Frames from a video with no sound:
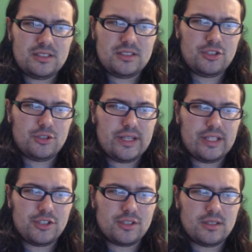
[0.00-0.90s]

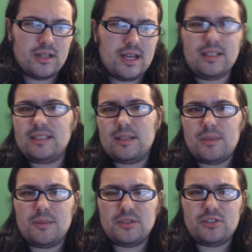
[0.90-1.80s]
situation, at least
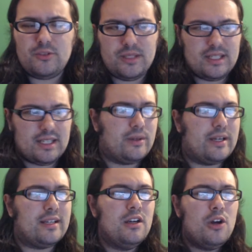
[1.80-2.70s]
I'm assuming anyway,